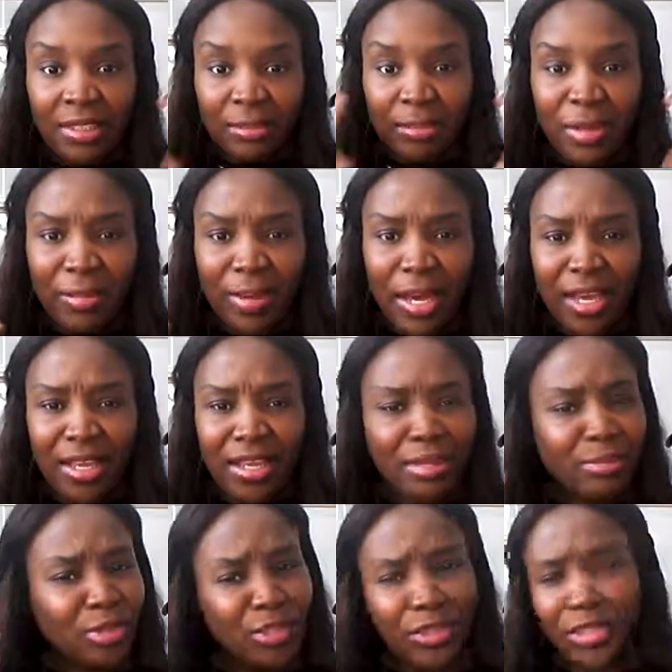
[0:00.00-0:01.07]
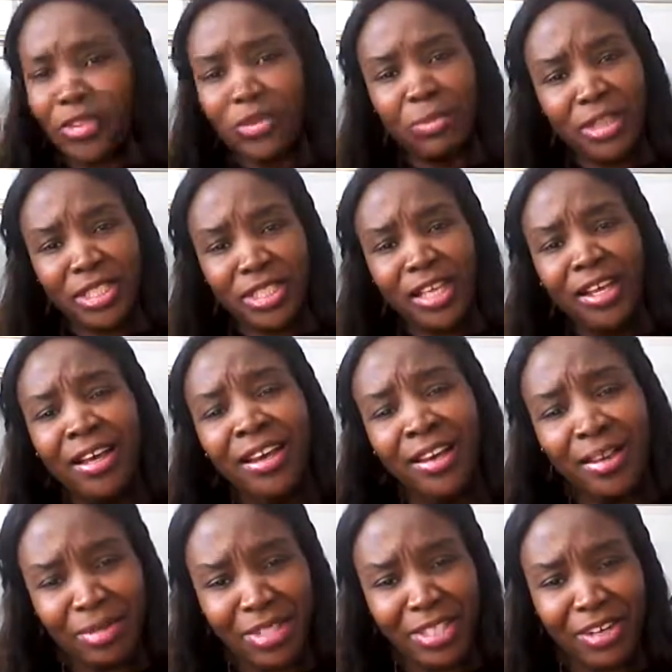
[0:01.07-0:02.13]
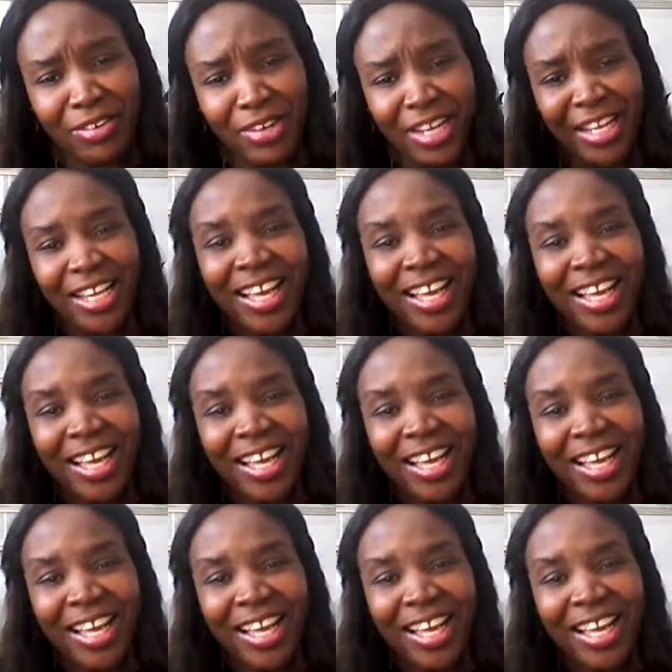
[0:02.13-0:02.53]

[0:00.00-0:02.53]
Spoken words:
Bye-bye. I'm talking too much. I'm sorry.